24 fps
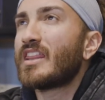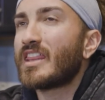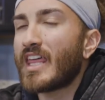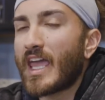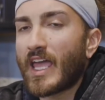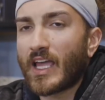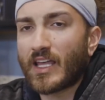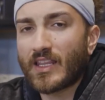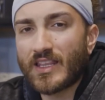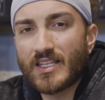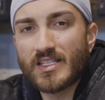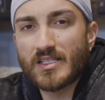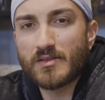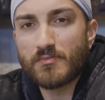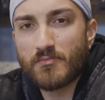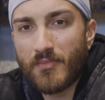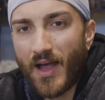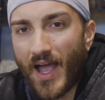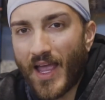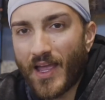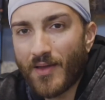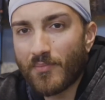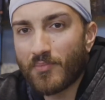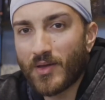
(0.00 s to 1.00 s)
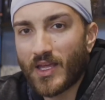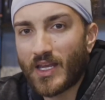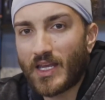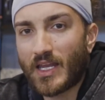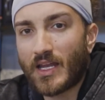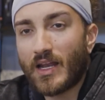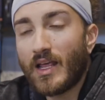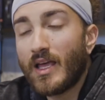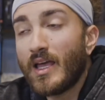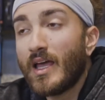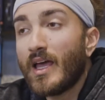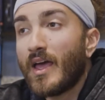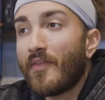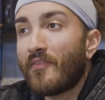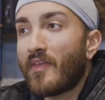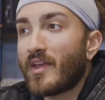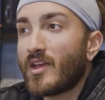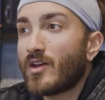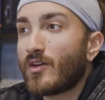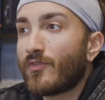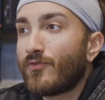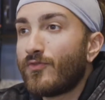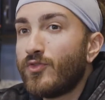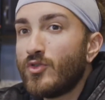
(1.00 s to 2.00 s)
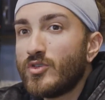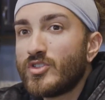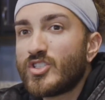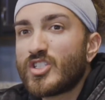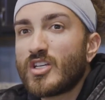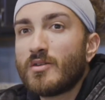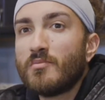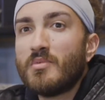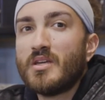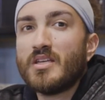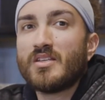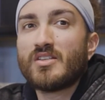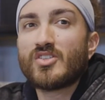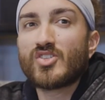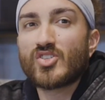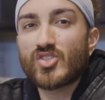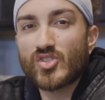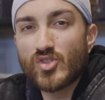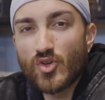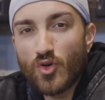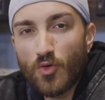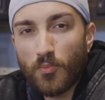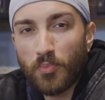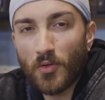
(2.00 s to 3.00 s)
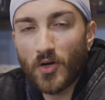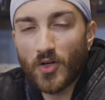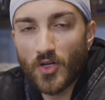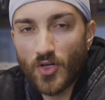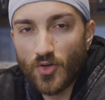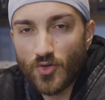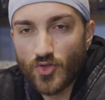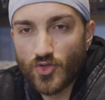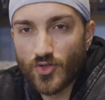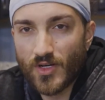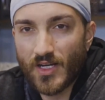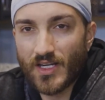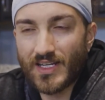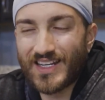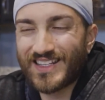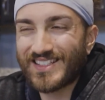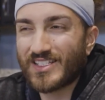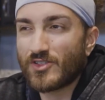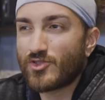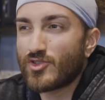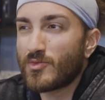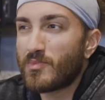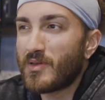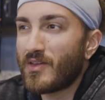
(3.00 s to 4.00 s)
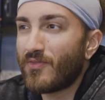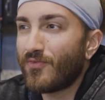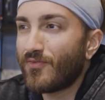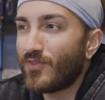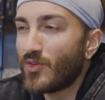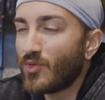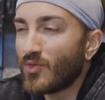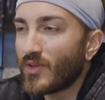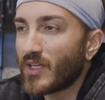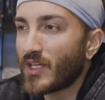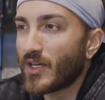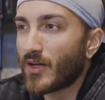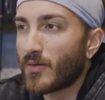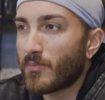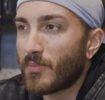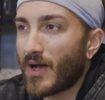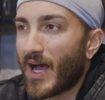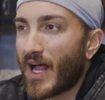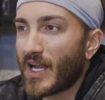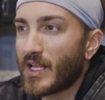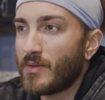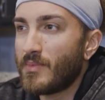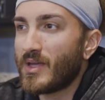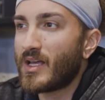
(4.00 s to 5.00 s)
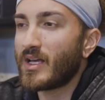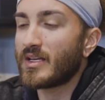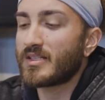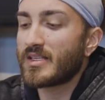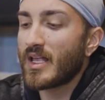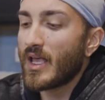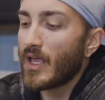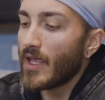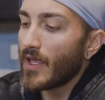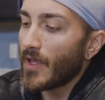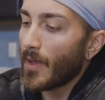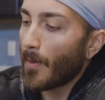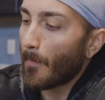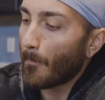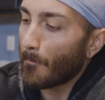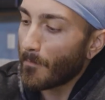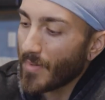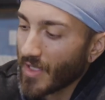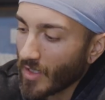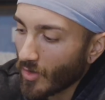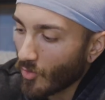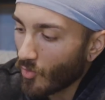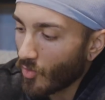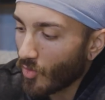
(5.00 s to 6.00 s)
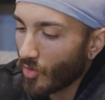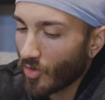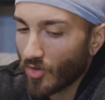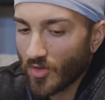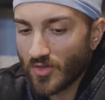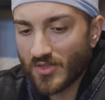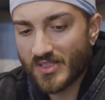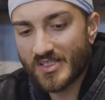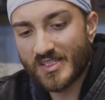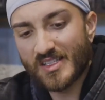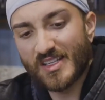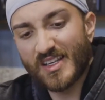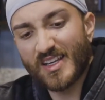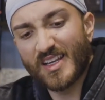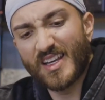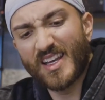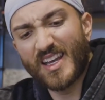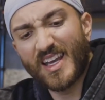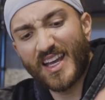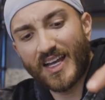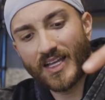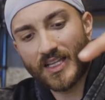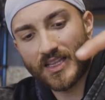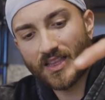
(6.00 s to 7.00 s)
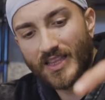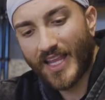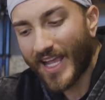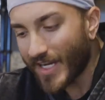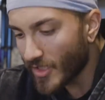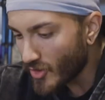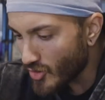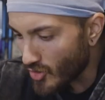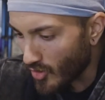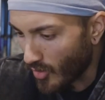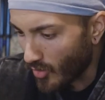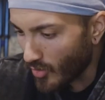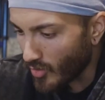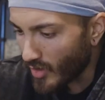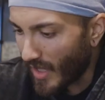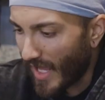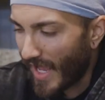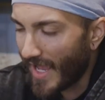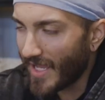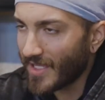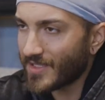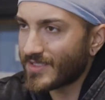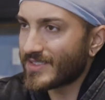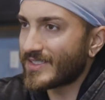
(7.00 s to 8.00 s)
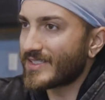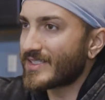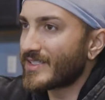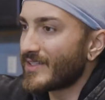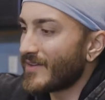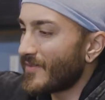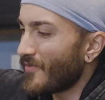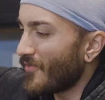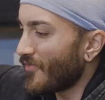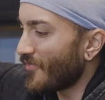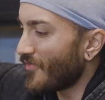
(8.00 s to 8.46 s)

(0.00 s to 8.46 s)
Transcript: think, this is my opinion, that your food should be super nutrient dense. It should be fueling your body, because minerals, electrolytes,